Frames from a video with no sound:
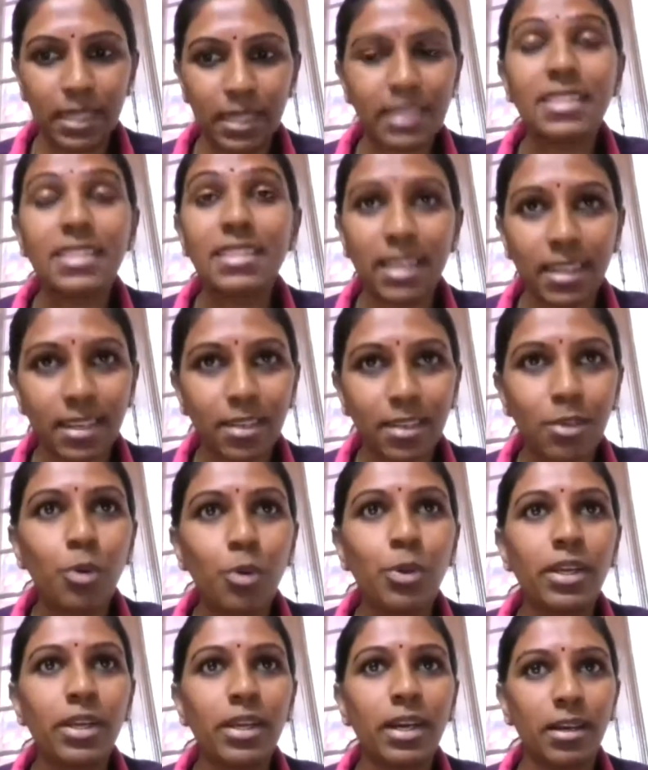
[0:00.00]
sale
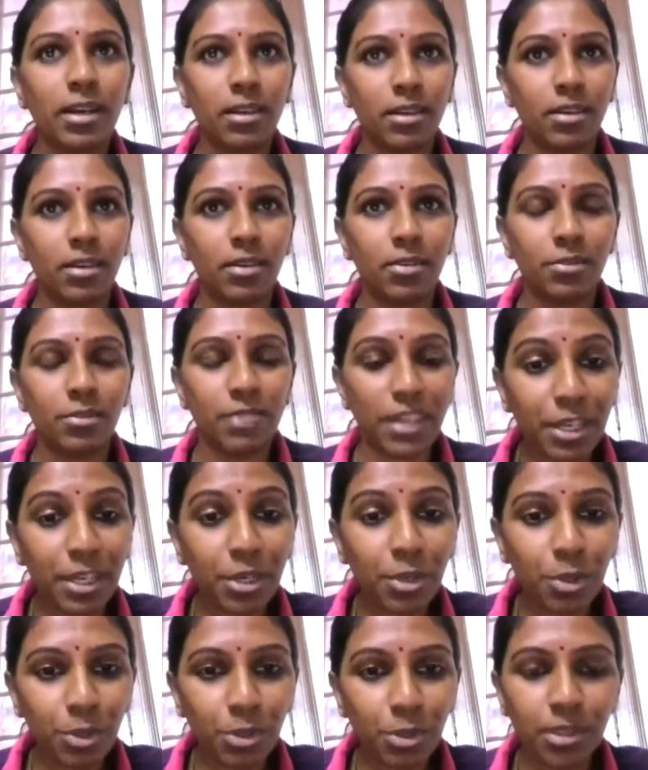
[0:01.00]
going very
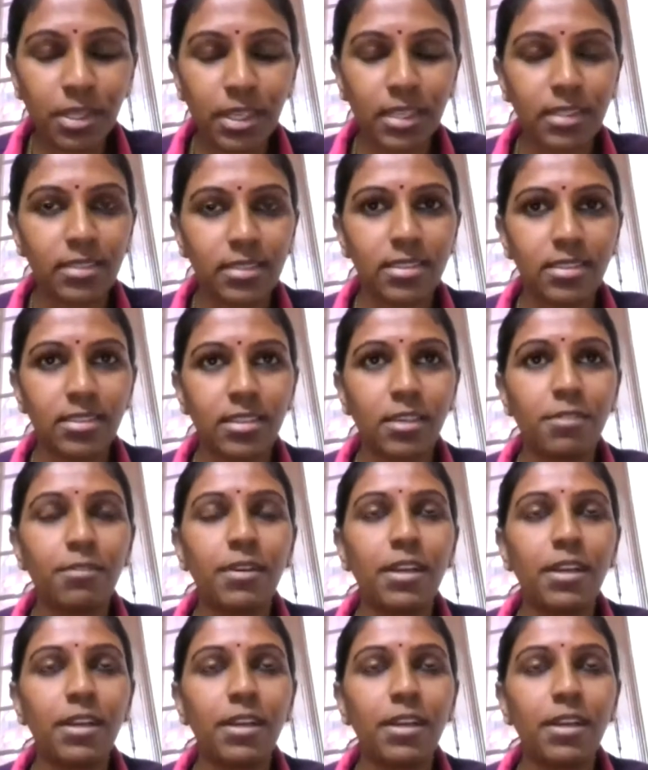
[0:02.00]
good and stuff.